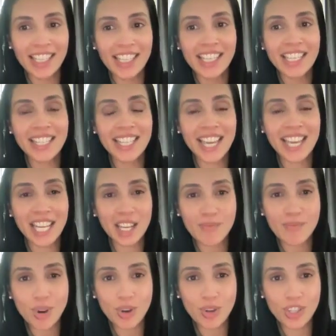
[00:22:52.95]
He said
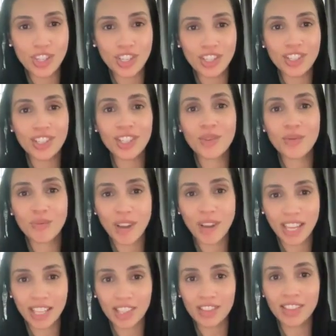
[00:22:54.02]
emotional
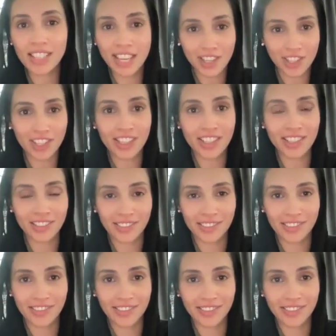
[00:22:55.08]
regulation.